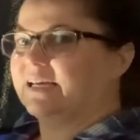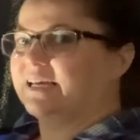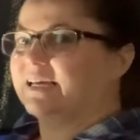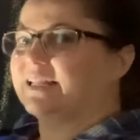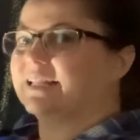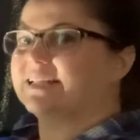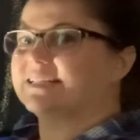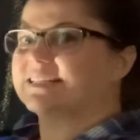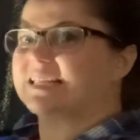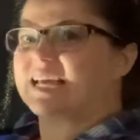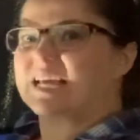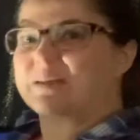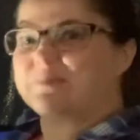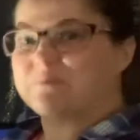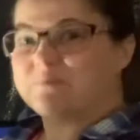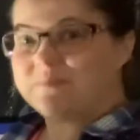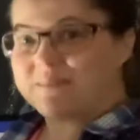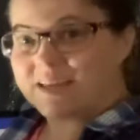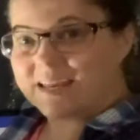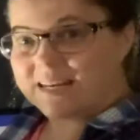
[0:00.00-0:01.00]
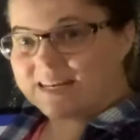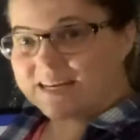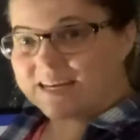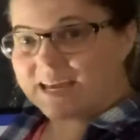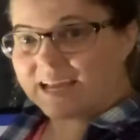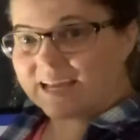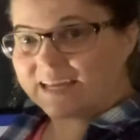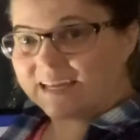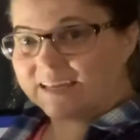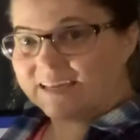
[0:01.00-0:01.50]
It's like
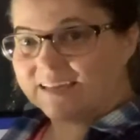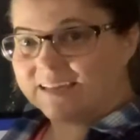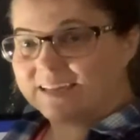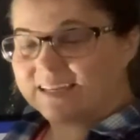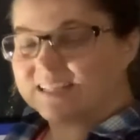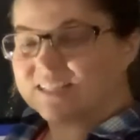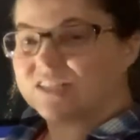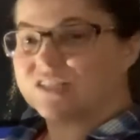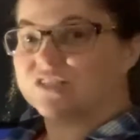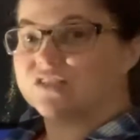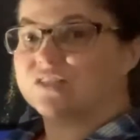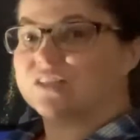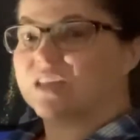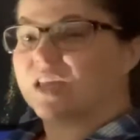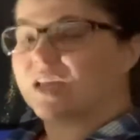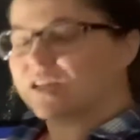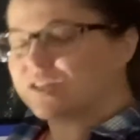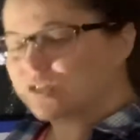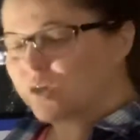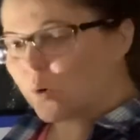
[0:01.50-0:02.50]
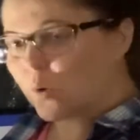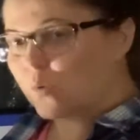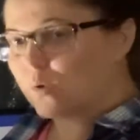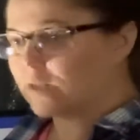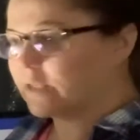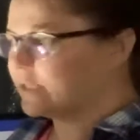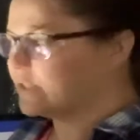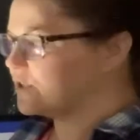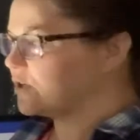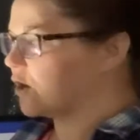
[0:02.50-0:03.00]
midnight. It's like
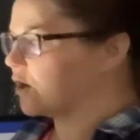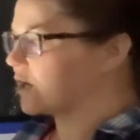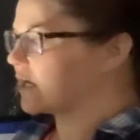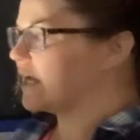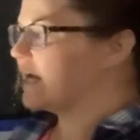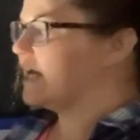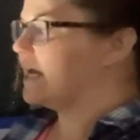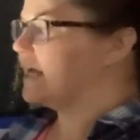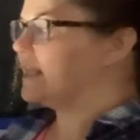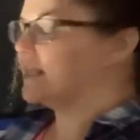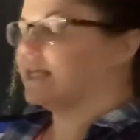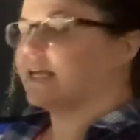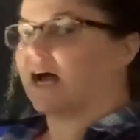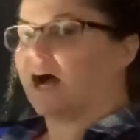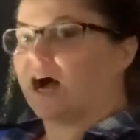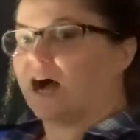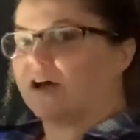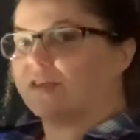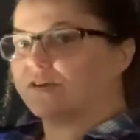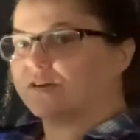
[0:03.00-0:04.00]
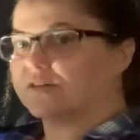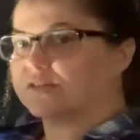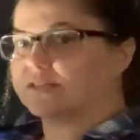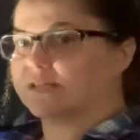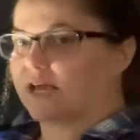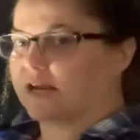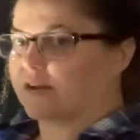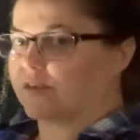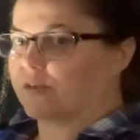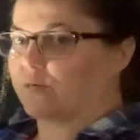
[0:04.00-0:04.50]
totally dark. The other
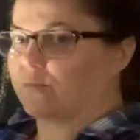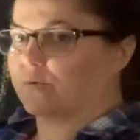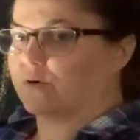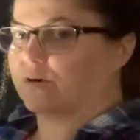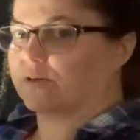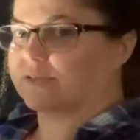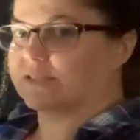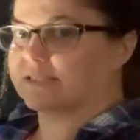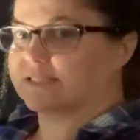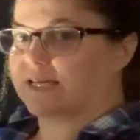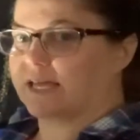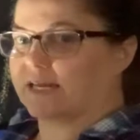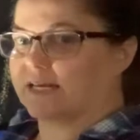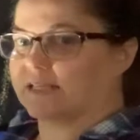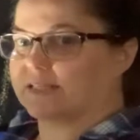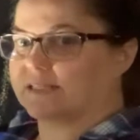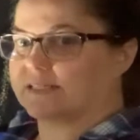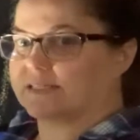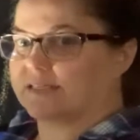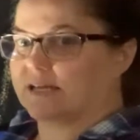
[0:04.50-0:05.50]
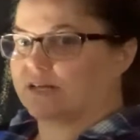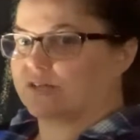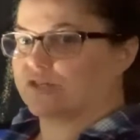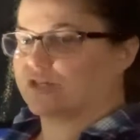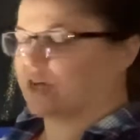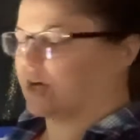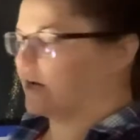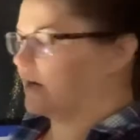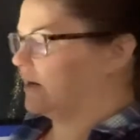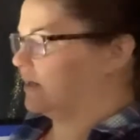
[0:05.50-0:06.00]
side of the world is getting the
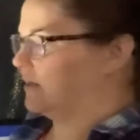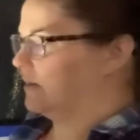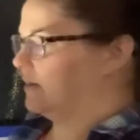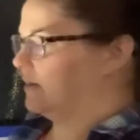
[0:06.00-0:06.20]
sunshine.